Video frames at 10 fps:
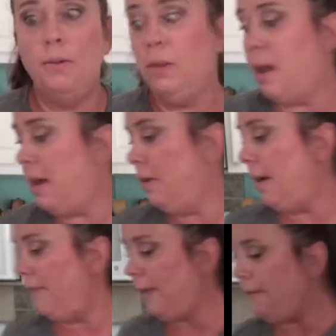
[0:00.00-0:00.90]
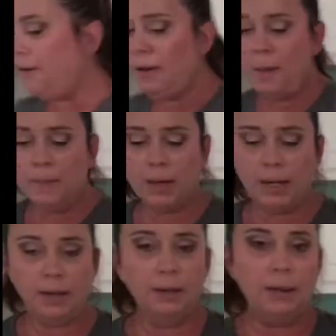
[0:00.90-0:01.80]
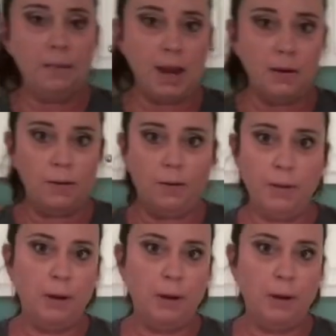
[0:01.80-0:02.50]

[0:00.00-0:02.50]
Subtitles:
a lot of great flavor. I'm going to use the manual food